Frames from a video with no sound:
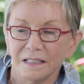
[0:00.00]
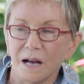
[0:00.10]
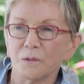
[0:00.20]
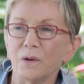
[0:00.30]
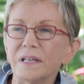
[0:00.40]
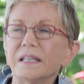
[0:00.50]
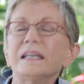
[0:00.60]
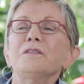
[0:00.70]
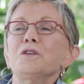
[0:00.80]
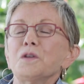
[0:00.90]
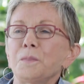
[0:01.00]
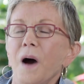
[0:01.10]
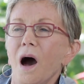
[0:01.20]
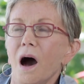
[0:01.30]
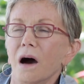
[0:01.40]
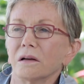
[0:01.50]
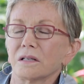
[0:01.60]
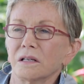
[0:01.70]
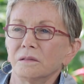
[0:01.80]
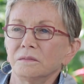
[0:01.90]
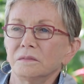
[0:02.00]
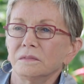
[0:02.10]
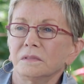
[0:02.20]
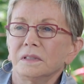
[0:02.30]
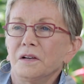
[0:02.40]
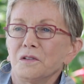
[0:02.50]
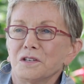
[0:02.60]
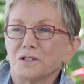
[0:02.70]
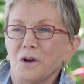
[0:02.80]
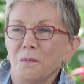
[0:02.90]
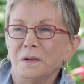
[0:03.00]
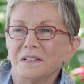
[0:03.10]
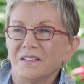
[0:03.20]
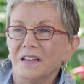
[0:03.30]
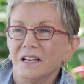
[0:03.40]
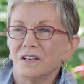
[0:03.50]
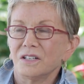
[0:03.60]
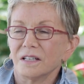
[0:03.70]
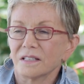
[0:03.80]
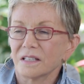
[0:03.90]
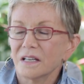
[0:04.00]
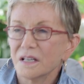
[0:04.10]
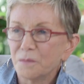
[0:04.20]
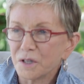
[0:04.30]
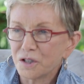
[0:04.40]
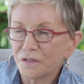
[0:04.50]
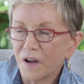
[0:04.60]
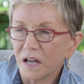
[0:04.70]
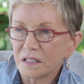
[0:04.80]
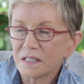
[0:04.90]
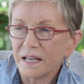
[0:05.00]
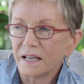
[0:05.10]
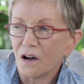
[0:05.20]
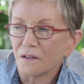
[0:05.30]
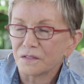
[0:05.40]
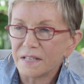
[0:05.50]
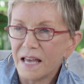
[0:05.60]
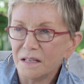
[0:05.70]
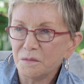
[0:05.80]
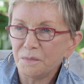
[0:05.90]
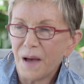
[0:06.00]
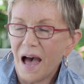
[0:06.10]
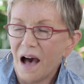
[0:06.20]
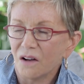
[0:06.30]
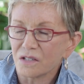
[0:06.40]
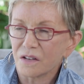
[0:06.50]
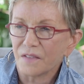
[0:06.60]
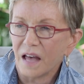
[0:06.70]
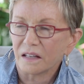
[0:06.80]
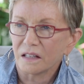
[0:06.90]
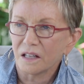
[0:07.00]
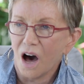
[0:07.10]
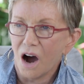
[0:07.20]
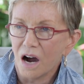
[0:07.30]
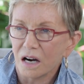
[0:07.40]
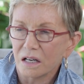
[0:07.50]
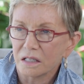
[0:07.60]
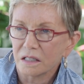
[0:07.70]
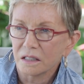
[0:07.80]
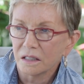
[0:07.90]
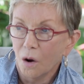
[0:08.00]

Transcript: I'm going to give you the part. This stomping down. She says, but you've got to take off ten pounds of that lard.